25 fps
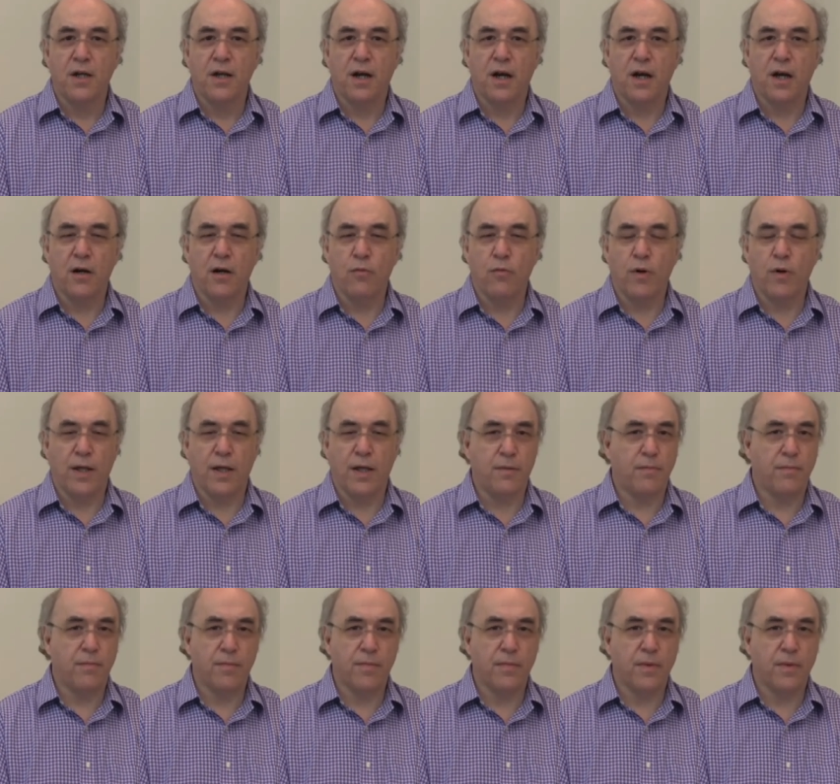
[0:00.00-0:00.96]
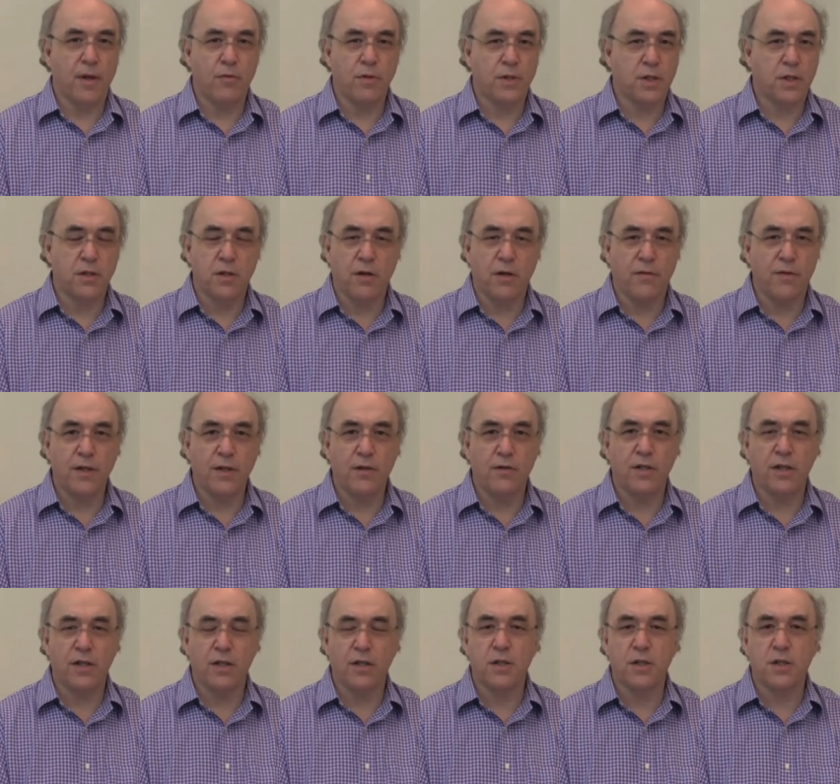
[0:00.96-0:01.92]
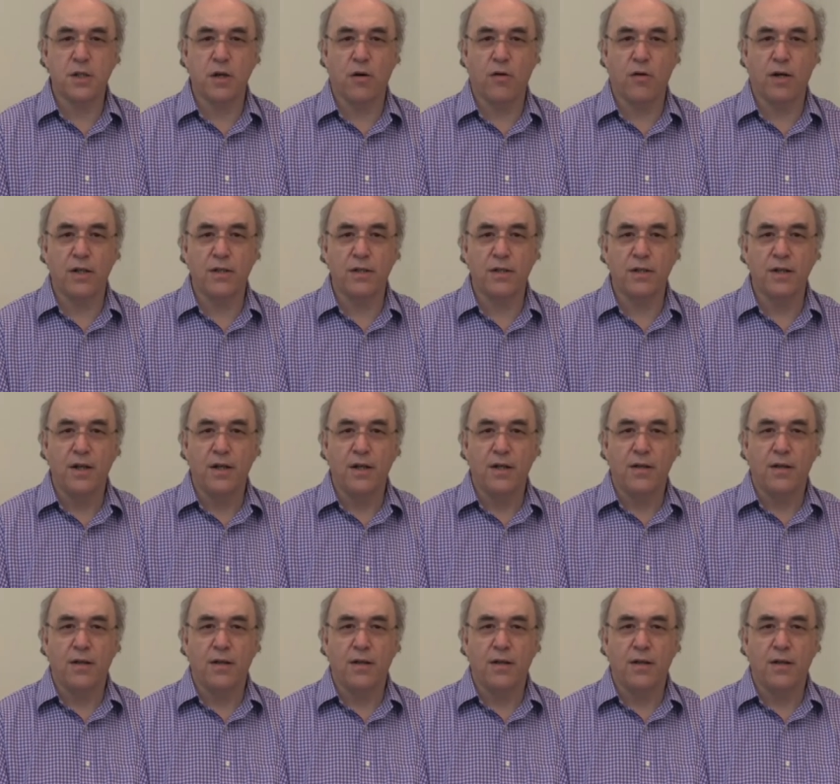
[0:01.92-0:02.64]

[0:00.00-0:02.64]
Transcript: when there was the Soviet Union and so on,